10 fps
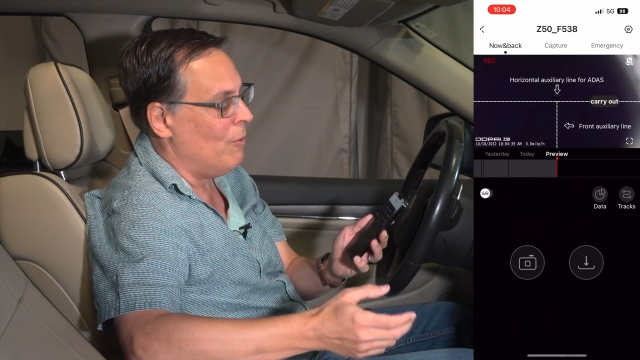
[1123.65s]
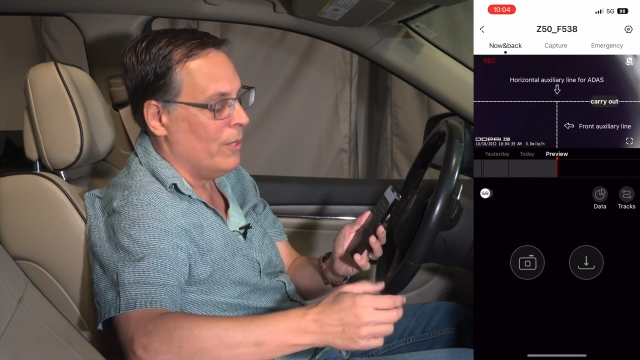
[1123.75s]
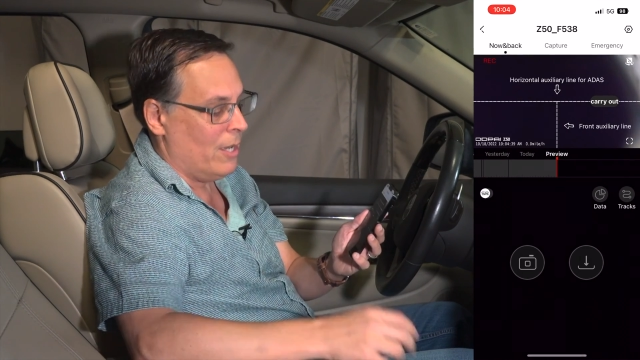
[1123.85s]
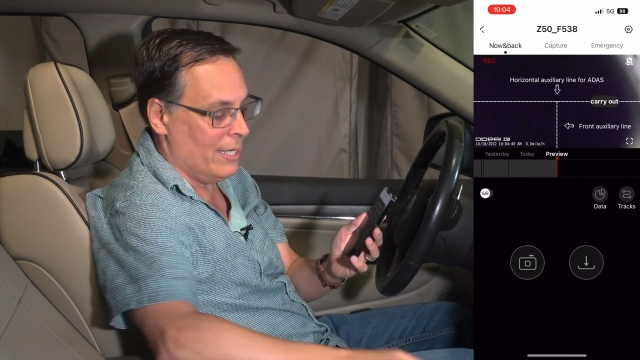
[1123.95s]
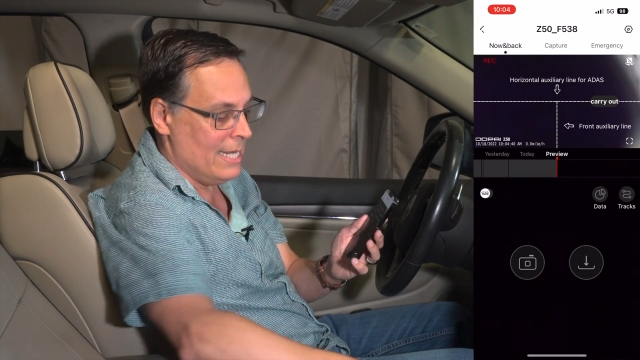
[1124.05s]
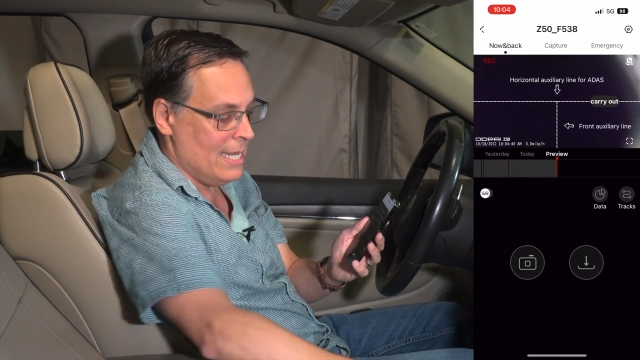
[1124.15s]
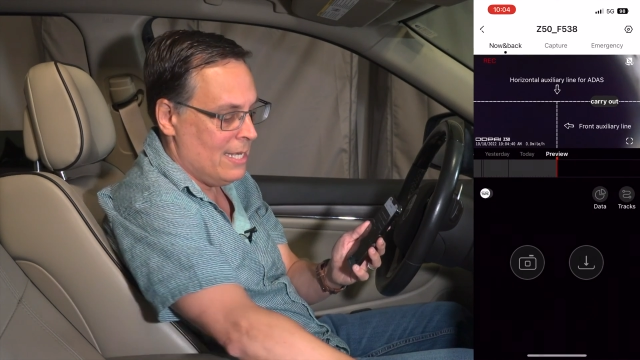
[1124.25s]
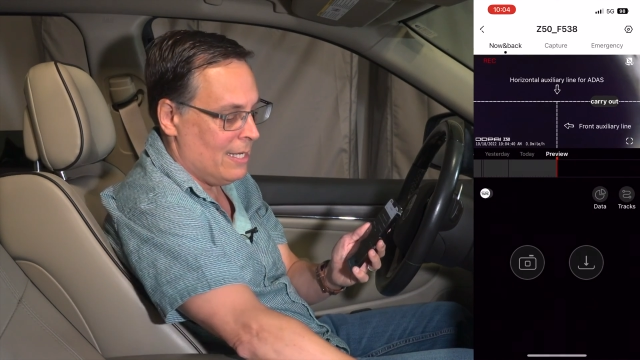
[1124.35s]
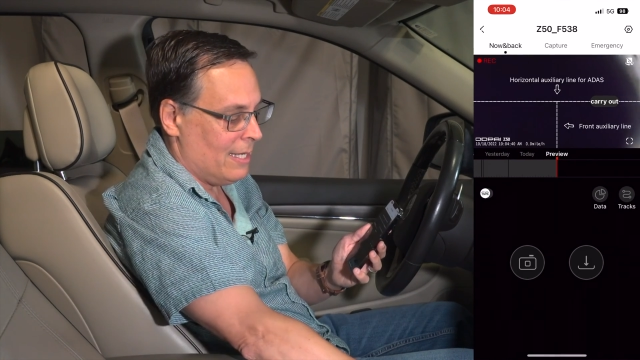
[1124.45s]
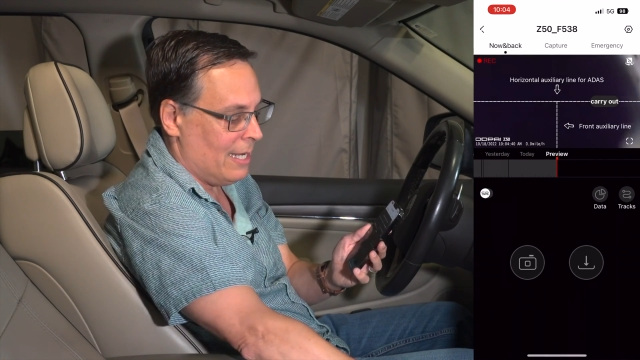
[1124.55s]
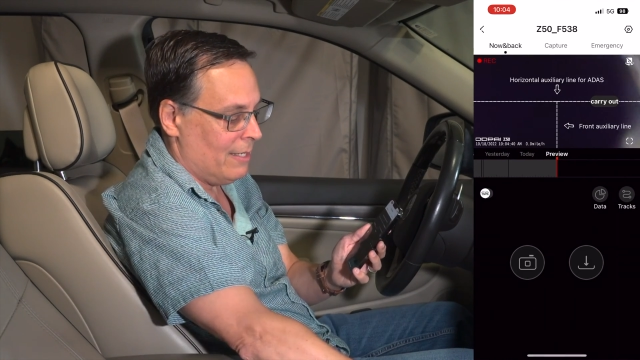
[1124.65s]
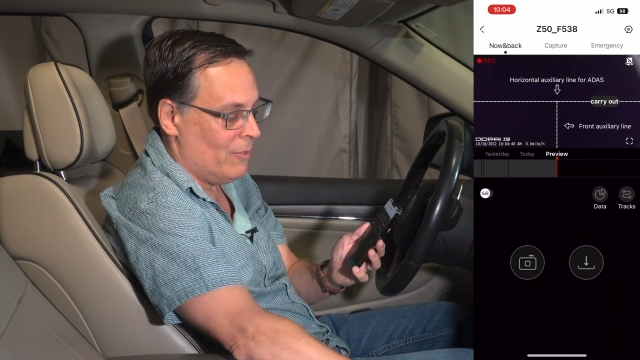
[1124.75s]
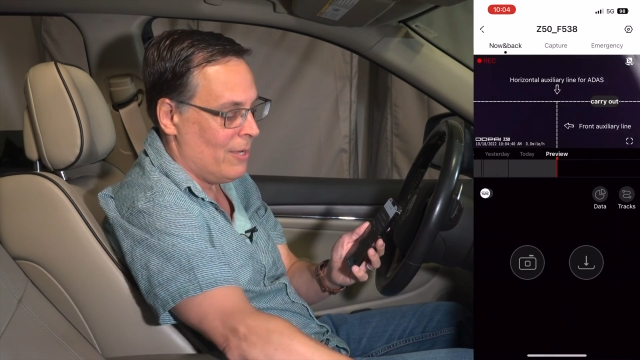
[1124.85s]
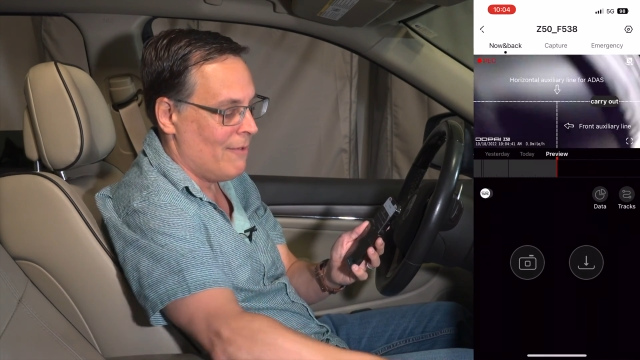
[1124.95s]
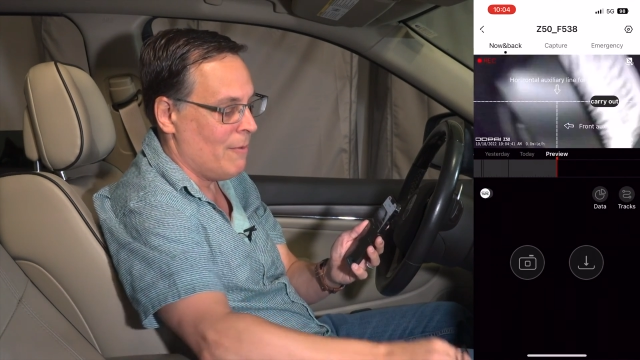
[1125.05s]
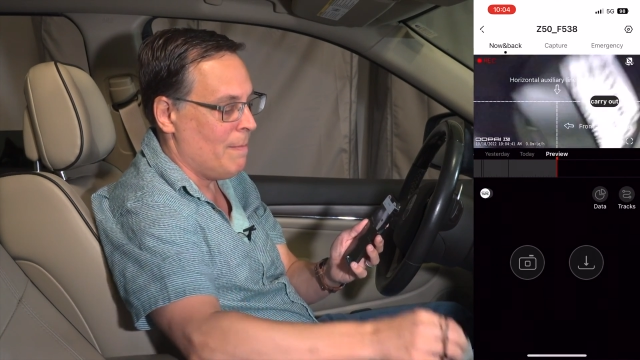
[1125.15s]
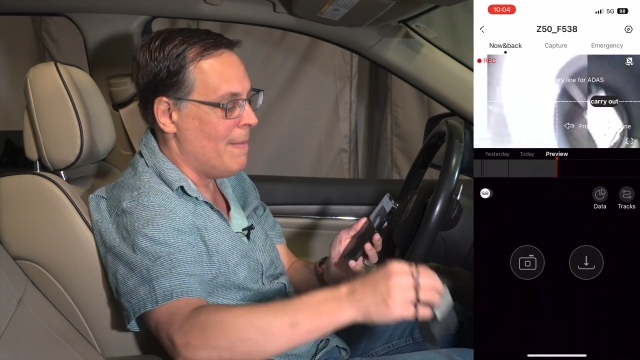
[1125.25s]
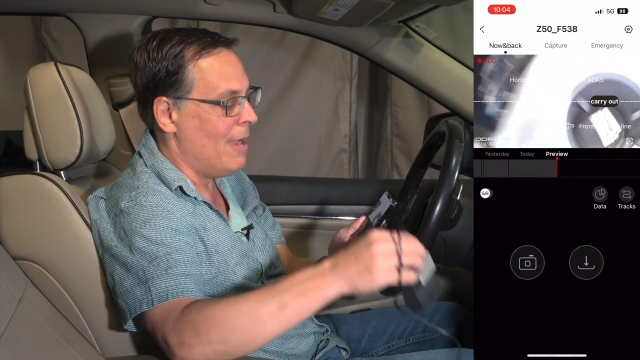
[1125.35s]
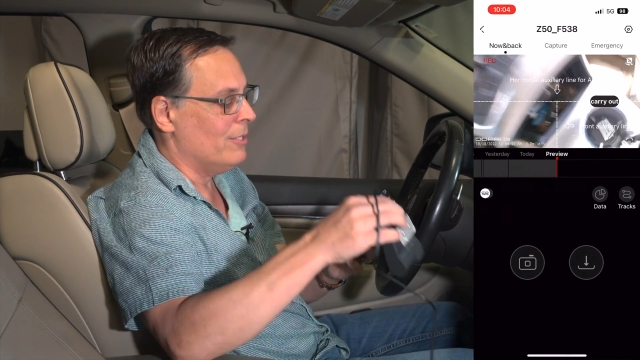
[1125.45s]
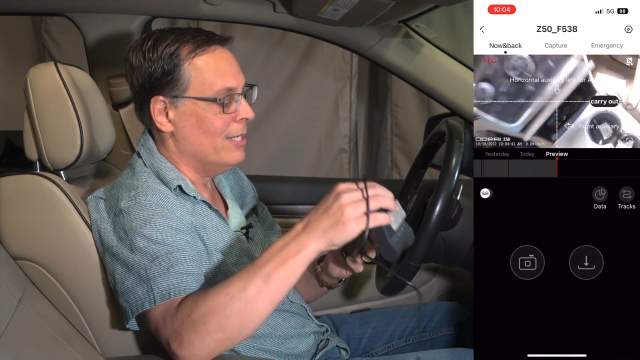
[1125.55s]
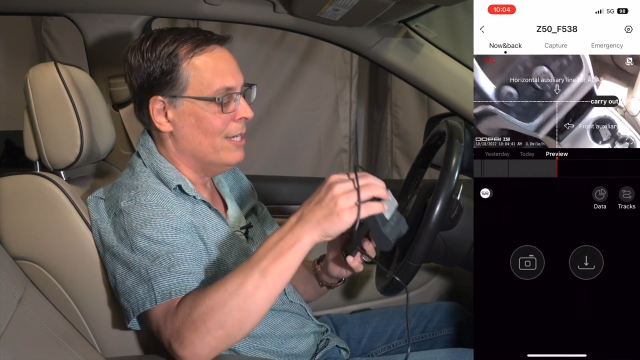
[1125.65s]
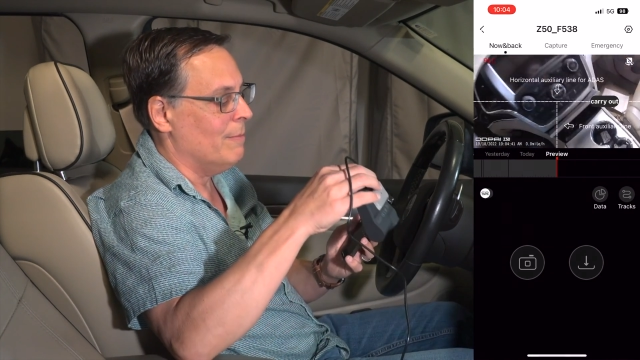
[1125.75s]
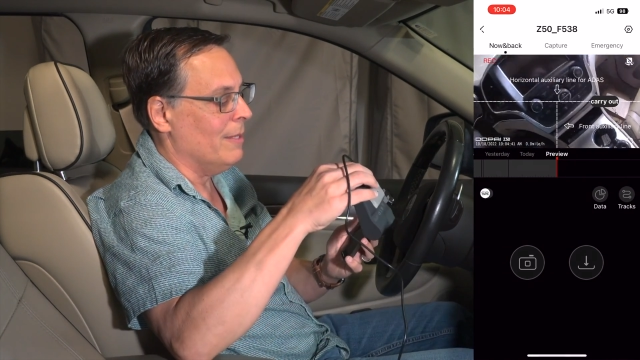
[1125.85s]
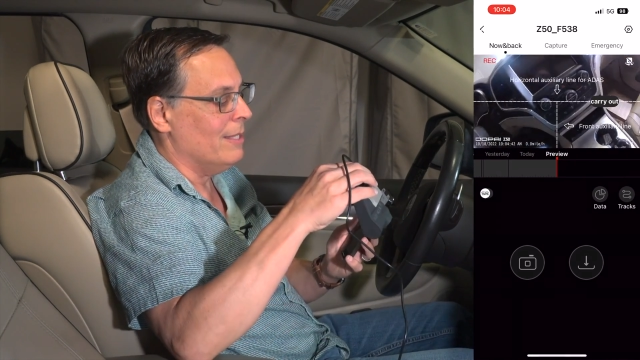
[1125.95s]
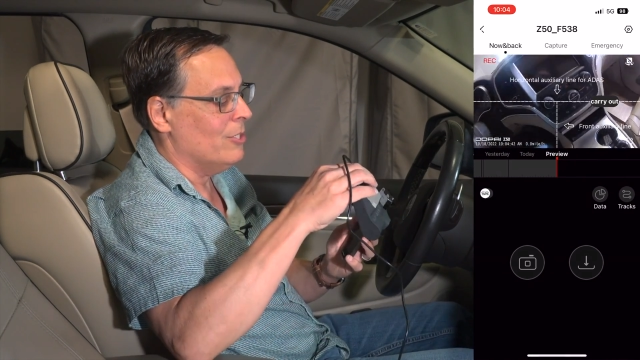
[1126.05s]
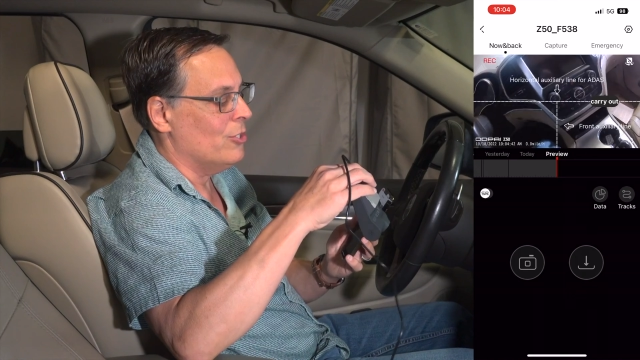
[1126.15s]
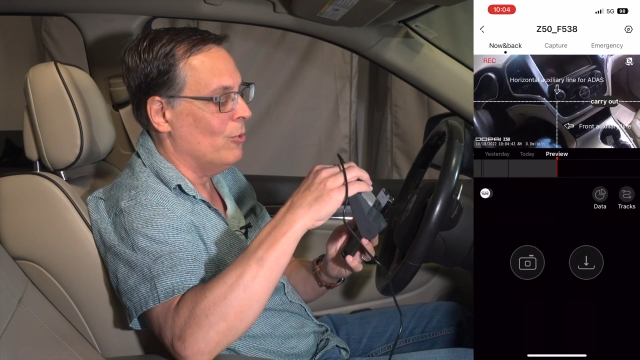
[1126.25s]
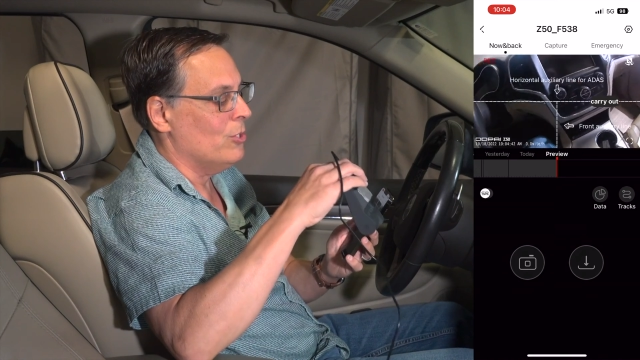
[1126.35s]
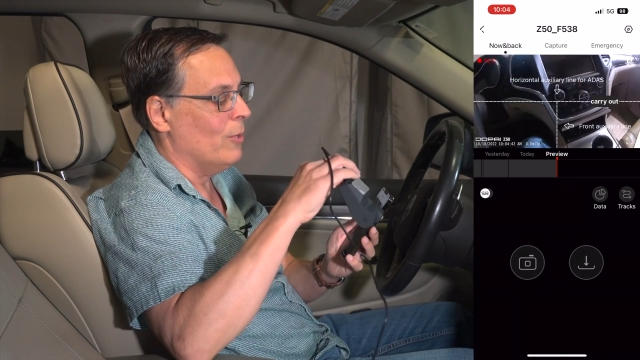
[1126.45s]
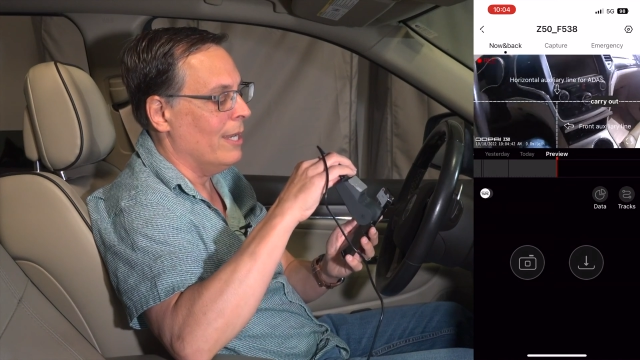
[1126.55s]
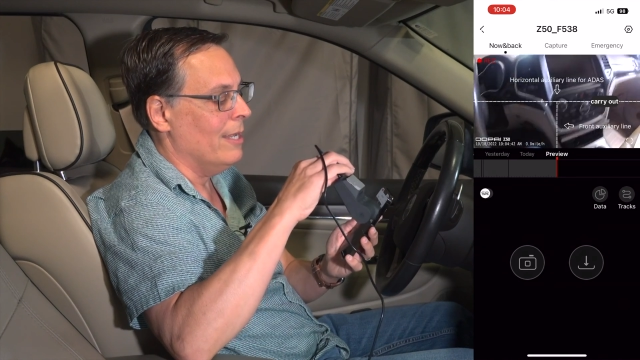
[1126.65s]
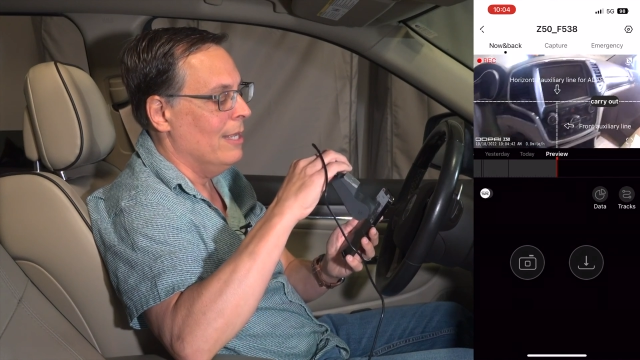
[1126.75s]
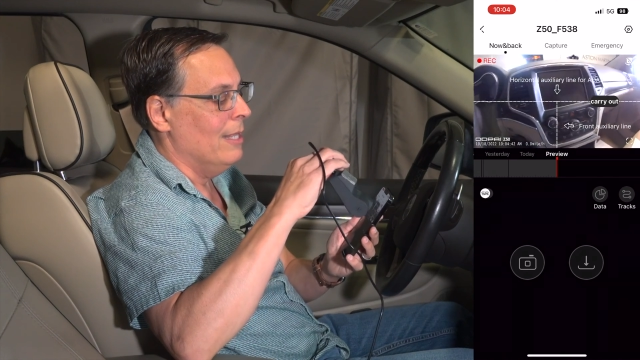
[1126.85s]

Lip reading: we are in, and I don't have it mounted here, but this shows you a